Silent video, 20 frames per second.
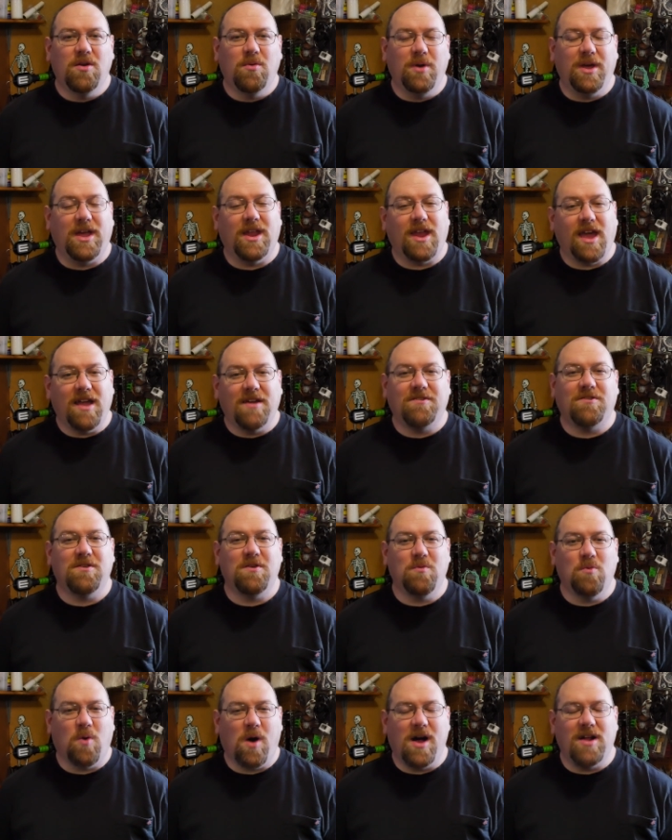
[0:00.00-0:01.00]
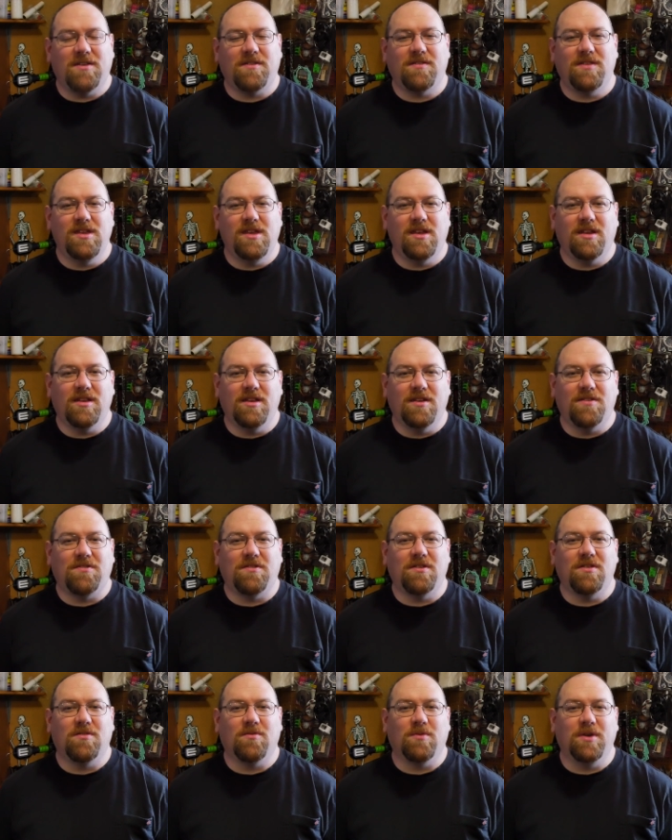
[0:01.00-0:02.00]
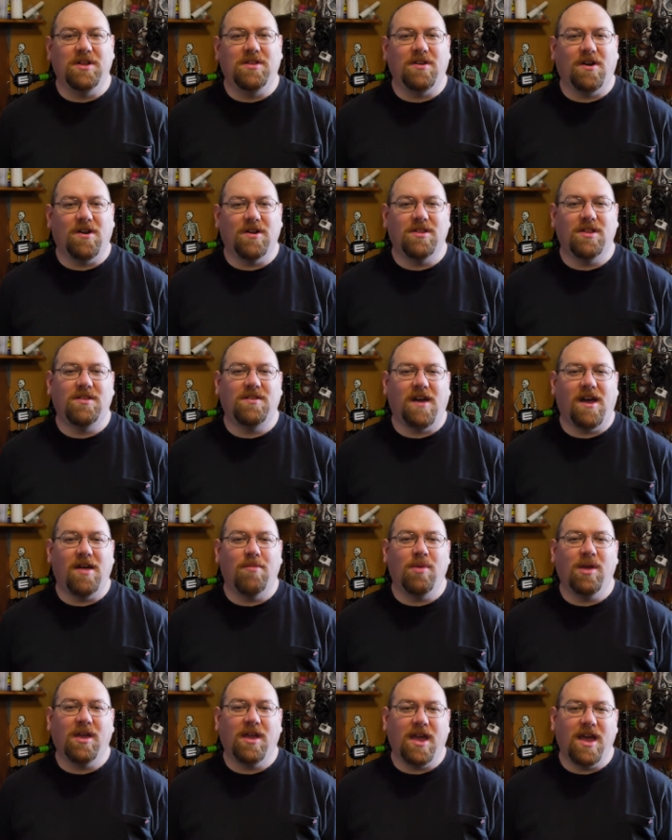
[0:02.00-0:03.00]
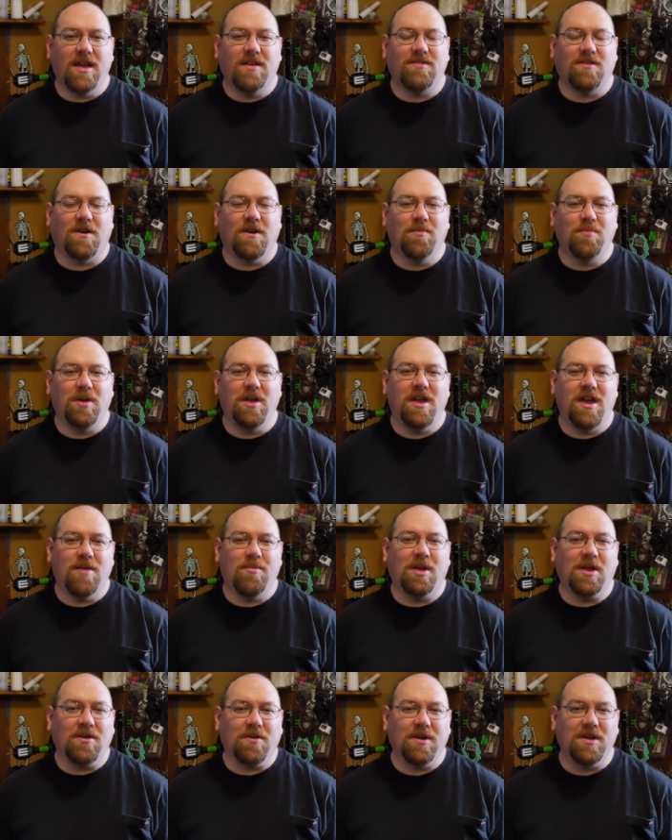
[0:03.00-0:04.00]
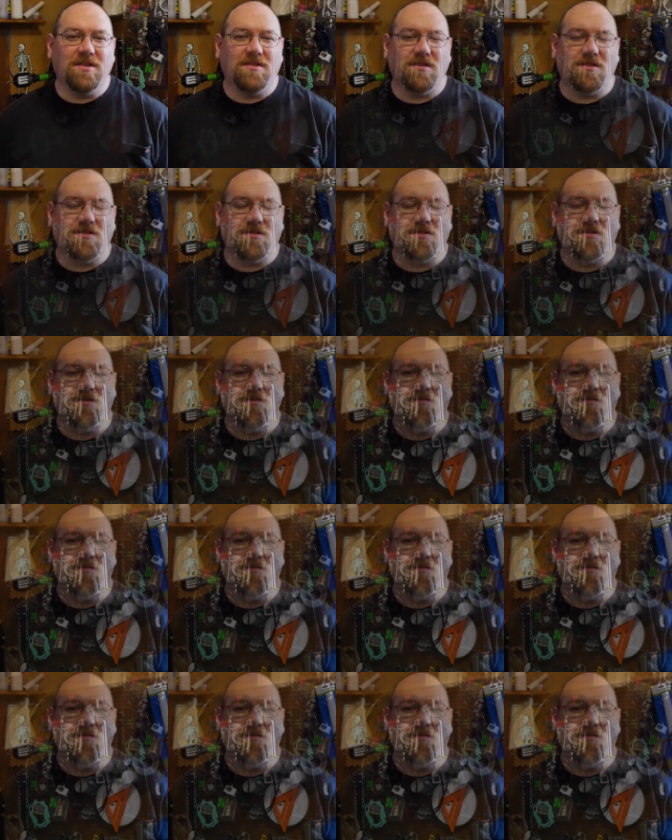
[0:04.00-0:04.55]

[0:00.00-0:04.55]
we can actually watch the ignition retard the timing as R P M increases.